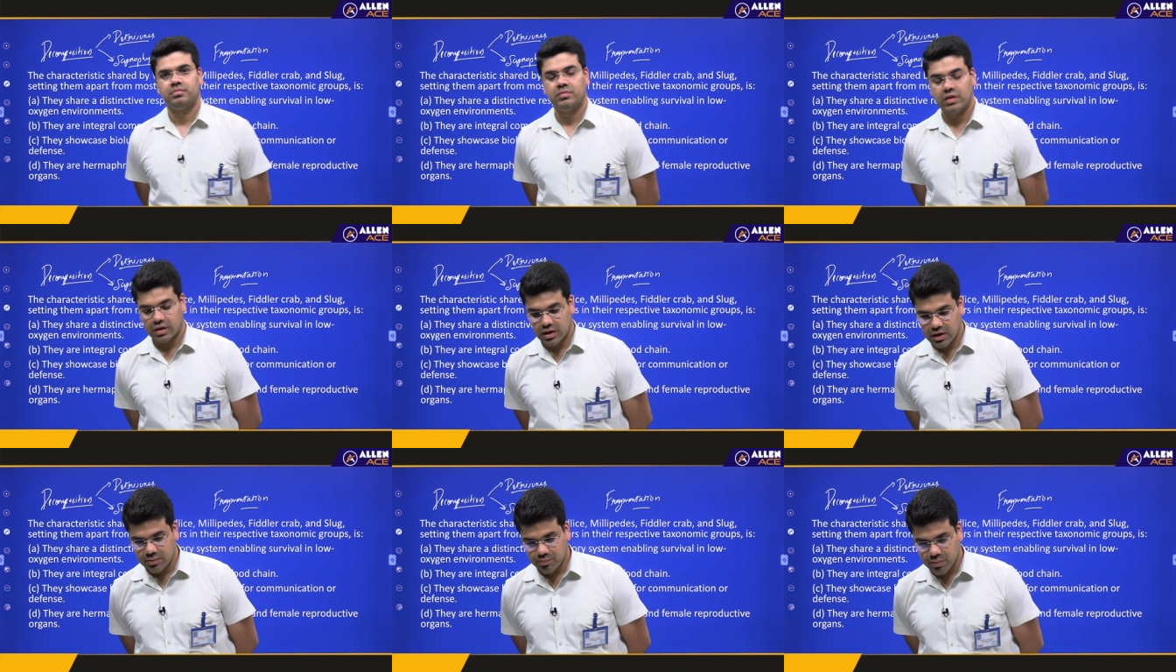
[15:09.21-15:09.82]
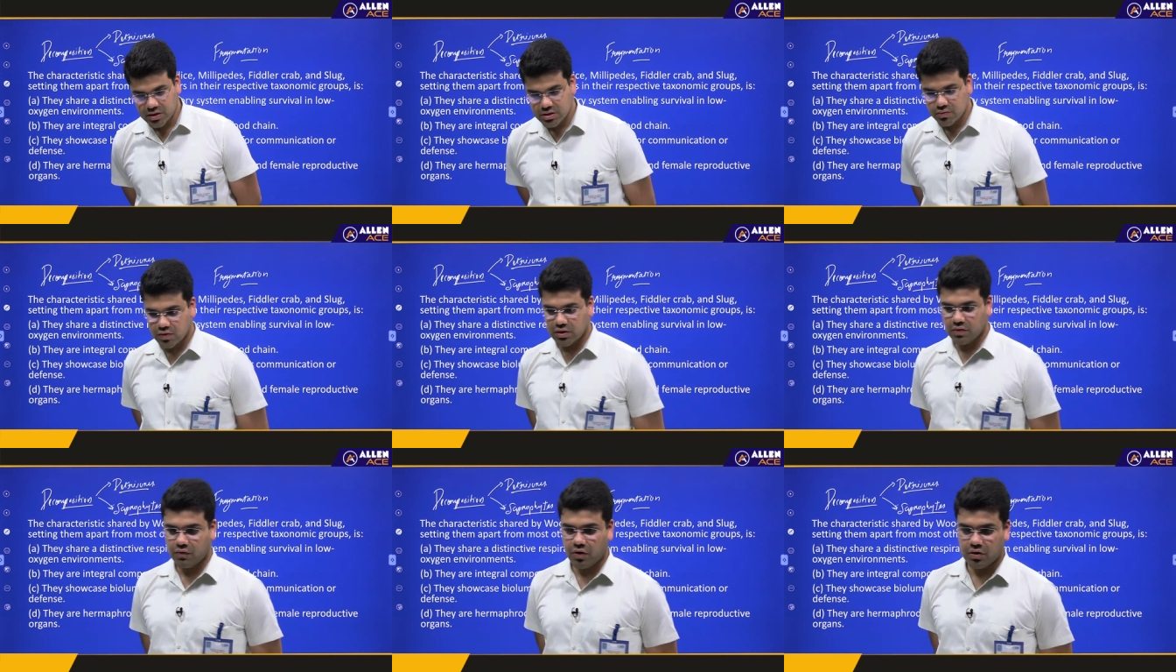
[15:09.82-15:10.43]
they get mixed
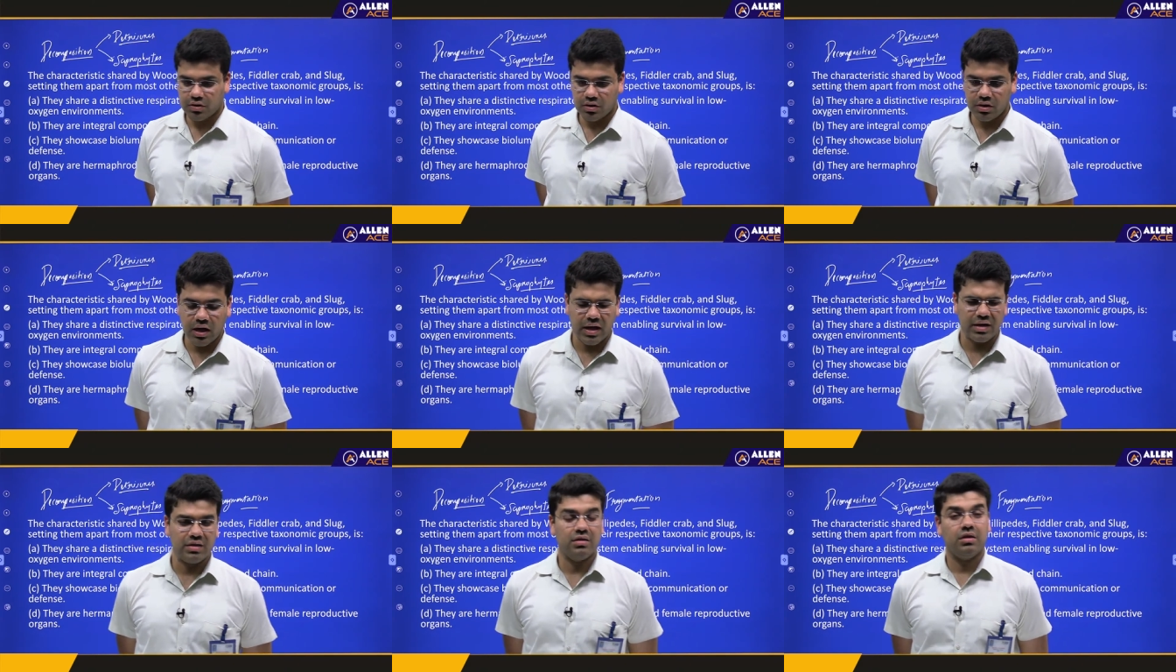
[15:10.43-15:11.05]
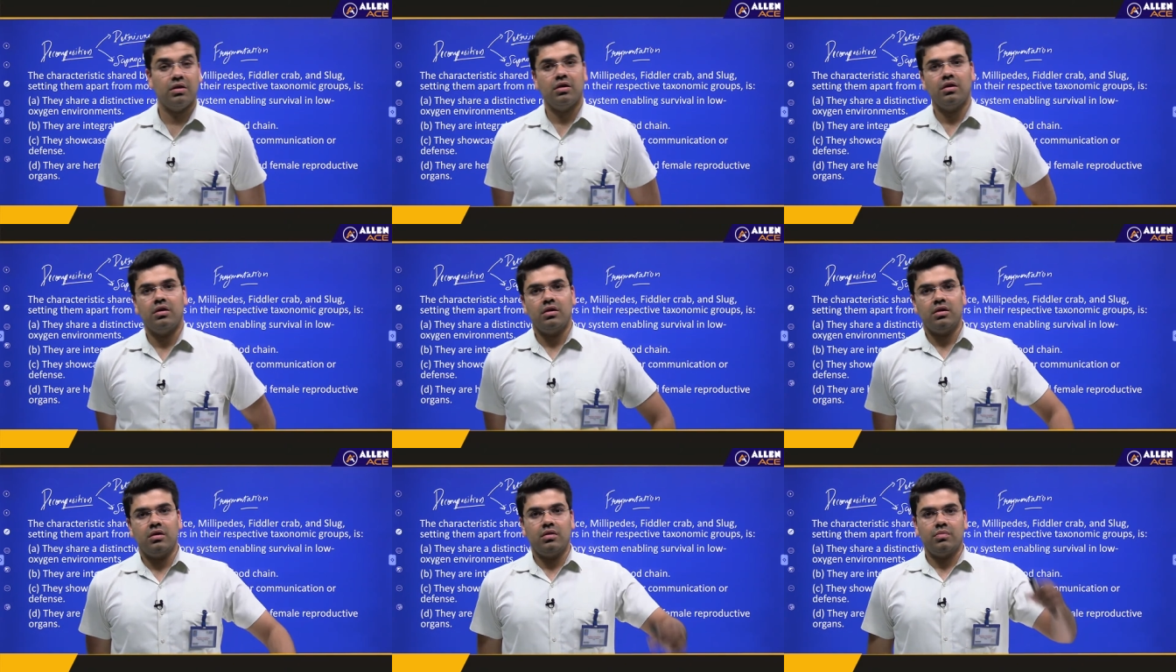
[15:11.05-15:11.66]
with the water and
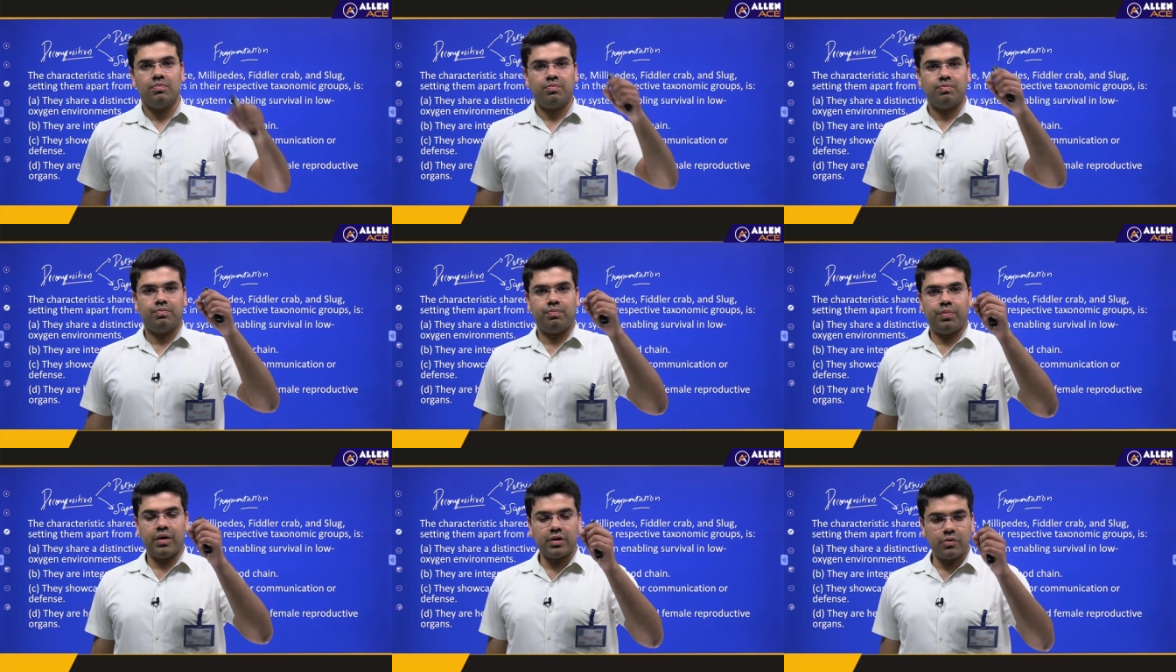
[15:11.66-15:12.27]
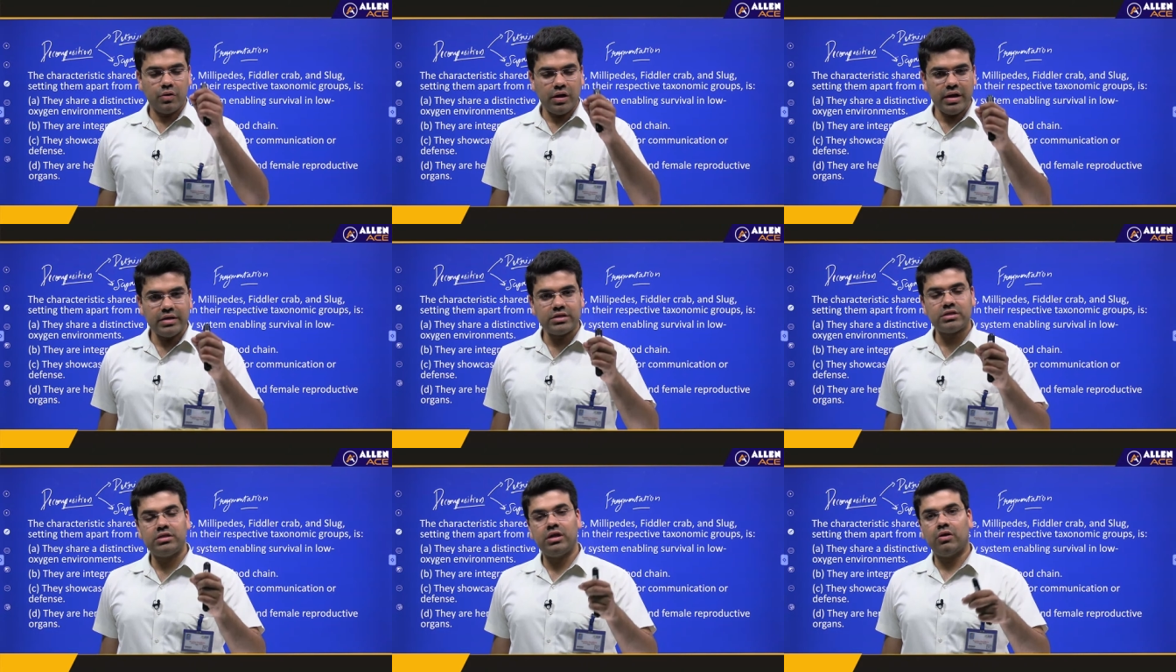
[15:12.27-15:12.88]

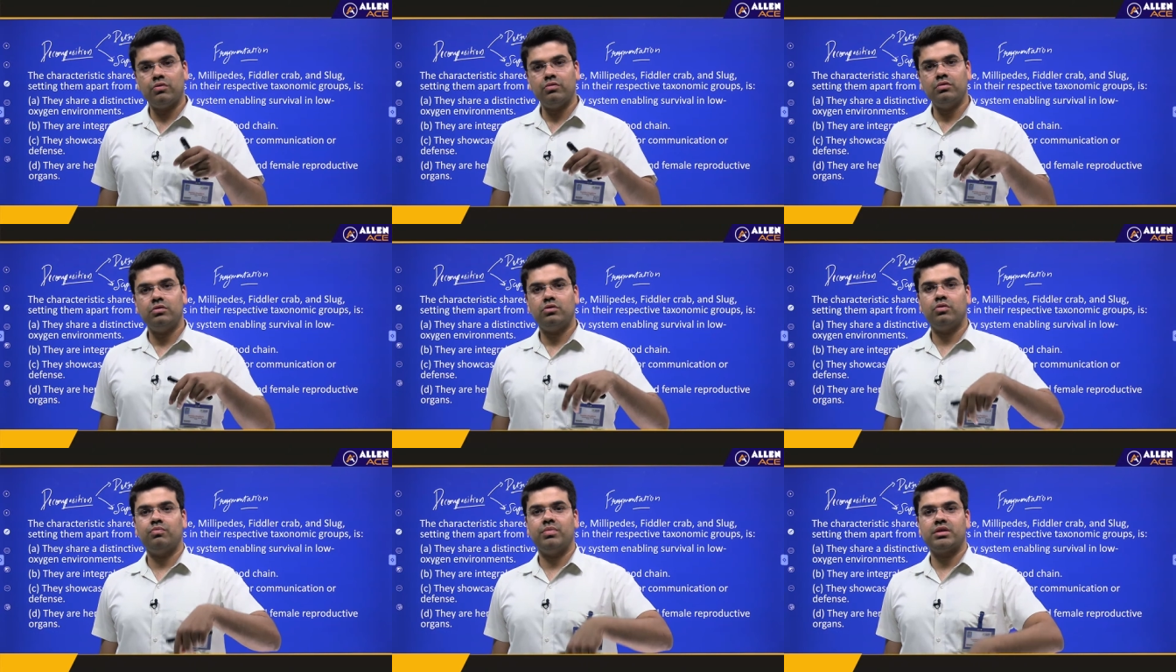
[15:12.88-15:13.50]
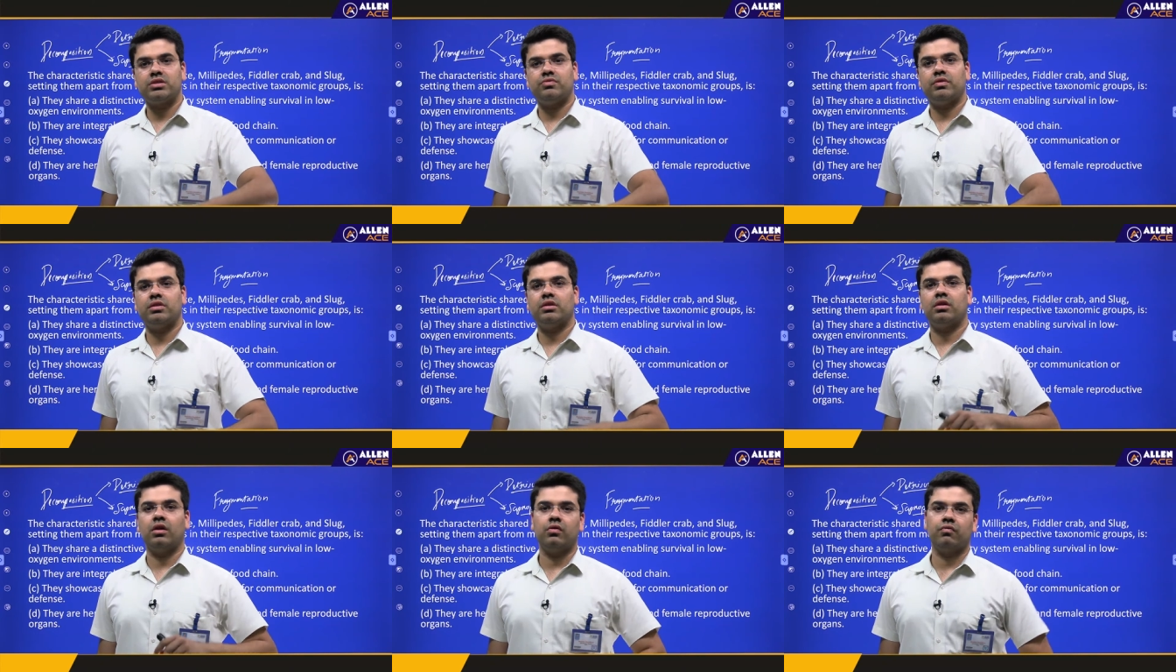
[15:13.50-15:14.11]
percolates down to mix with the
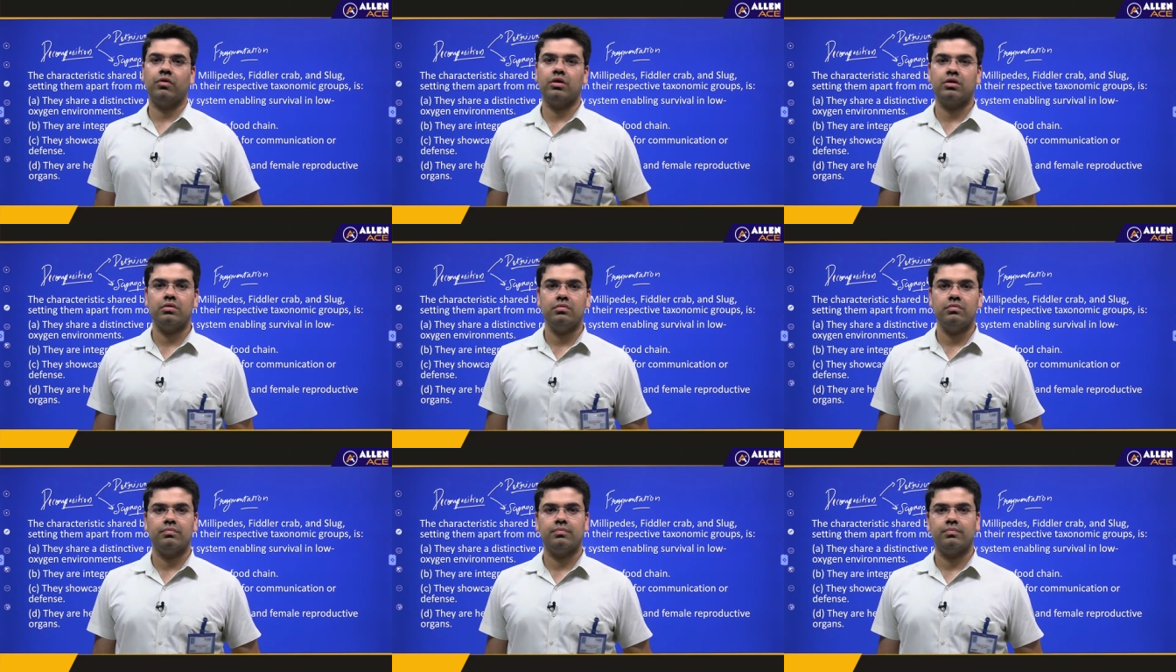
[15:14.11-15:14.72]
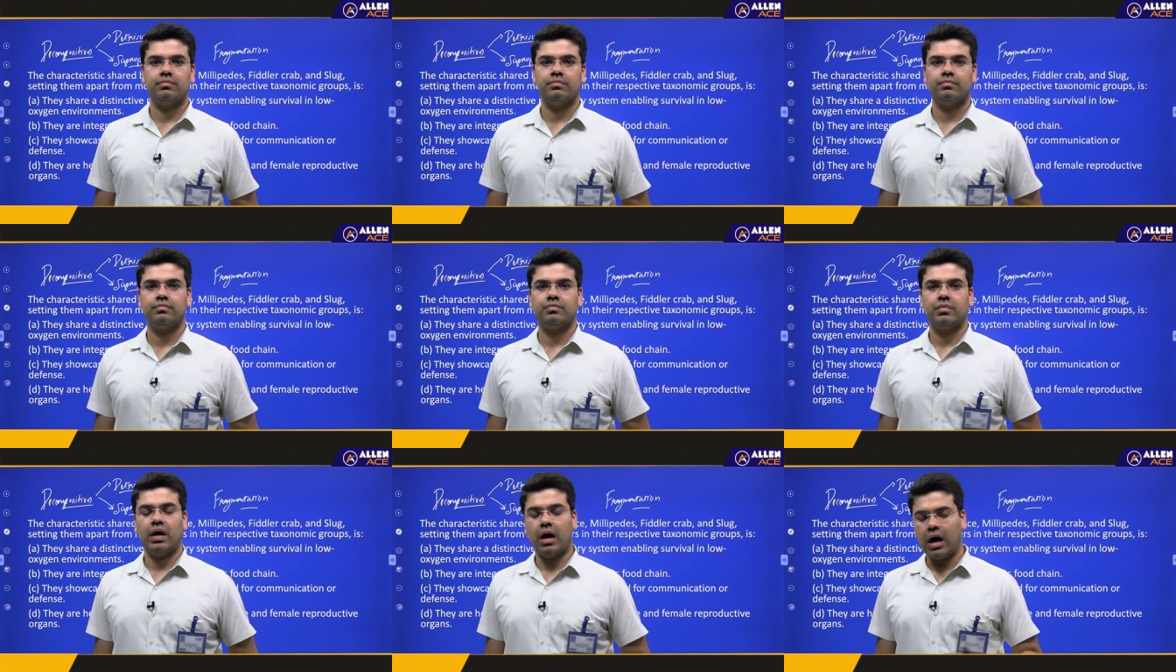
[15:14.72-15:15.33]
groundwater.
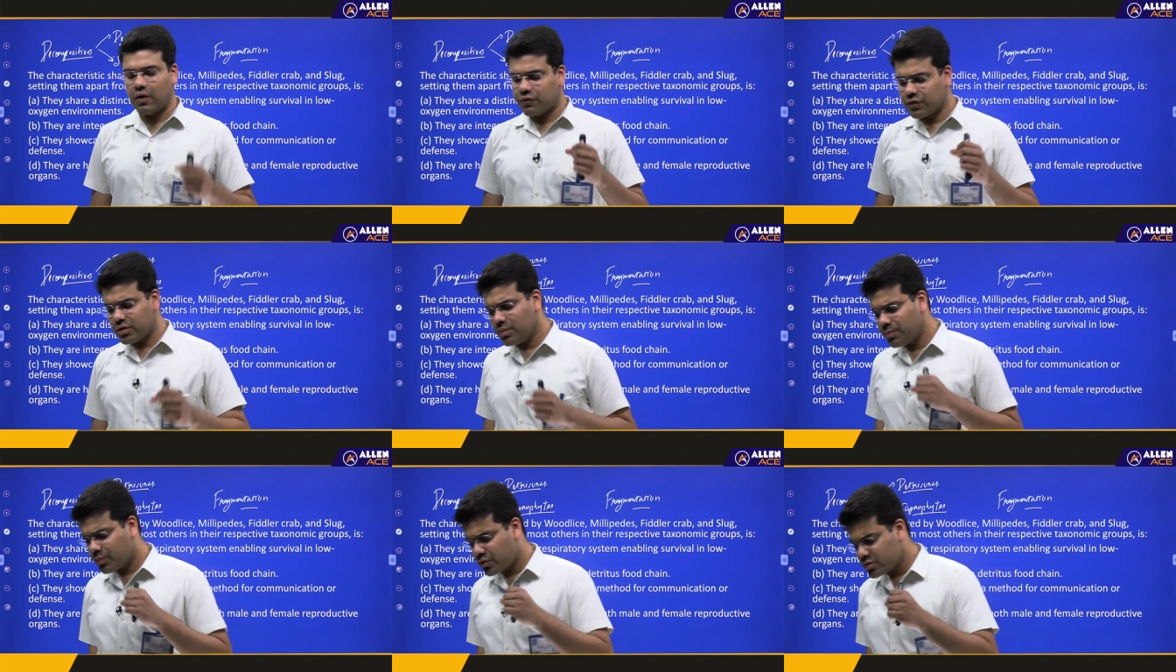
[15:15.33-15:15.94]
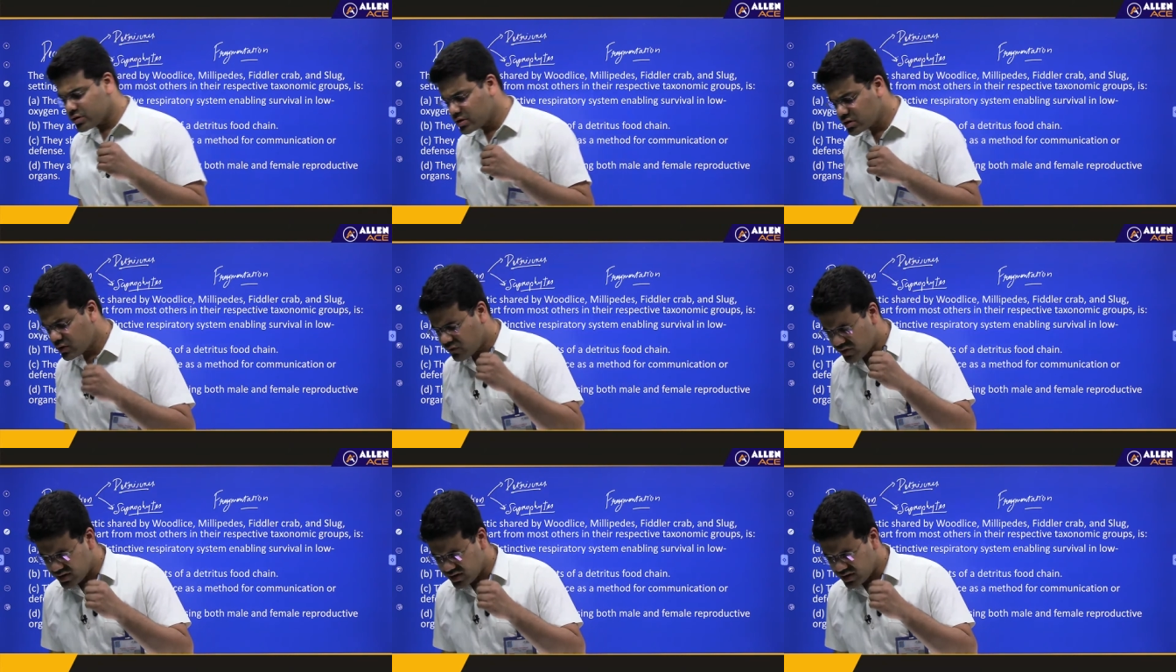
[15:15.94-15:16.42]
After the process of